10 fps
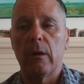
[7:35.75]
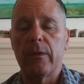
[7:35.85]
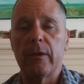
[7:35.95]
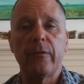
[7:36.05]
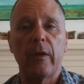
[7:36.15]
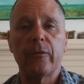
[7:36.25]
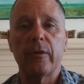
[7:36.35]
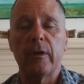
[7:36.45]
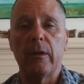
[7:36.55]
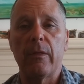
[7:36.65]
the
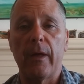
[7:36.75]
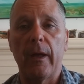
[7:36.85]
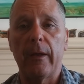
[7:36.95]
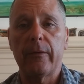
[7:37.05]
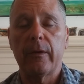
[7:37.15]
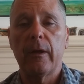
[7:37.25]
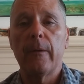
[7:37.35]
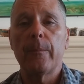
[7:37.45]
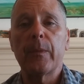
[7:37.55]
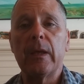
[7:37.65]
intensity that
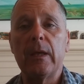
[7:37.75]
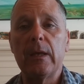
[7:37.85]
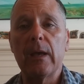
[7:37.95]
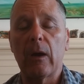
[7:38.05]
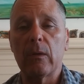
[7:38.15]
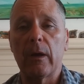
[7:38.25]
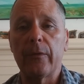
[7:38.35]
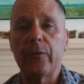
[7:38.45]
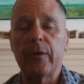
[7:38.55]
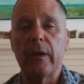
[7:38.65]
he
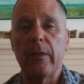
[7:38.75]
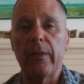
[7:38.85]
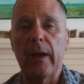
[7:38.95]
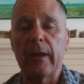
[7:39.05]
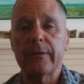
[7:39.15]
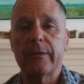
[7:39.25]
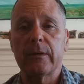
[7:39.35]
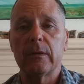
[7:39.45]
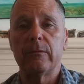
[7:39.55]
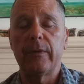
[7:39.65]
outlines in that
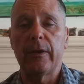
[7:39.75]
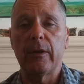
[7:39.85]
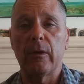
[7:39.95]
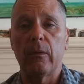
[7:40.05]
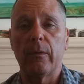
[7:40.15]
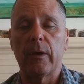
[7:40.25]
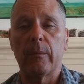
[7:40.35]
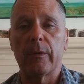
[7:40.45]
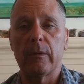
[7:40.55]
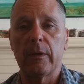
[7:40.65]
video that I'm
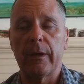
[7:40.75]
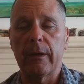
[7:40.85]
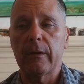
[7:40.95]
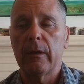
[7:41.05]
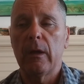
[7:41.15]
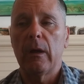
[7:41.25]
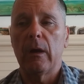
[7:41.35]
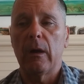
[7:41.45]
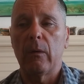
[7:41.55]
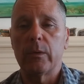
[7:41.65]
going to link,
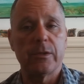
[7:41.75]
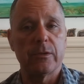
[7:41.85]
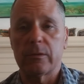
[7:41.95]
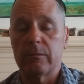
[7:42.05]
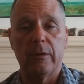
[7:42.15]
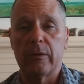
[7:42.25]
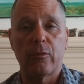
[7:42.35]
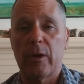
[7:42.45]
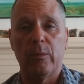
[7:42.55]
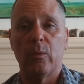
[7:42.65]
which is an
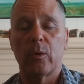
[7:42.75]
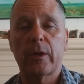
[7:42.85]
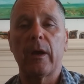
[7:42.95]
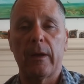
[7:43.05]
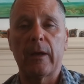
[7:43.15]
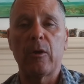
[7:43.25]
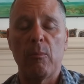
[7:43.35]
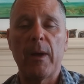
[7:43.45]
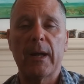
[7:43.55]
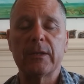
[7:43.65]
incredible workout. And I go
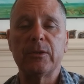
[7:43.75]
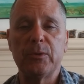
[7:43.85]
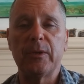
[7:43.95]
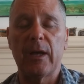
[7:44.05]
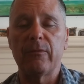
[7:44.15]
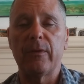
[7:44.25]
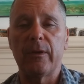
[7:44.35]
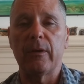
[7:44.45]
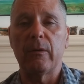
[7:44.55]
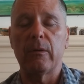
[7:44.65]
back and do that
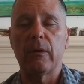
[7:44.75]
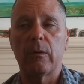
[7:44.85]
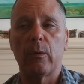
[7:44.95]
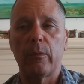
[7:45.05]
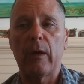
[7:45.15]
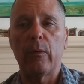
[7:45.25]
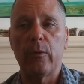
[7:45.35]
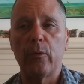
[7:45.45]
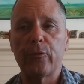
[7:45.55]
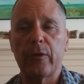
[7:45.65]
video or
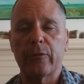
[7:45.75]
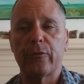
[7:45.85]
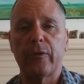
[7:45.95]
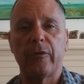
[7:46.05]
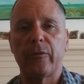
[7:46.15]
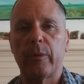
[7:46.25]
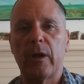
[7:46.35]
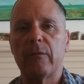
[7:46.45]
those exercises, but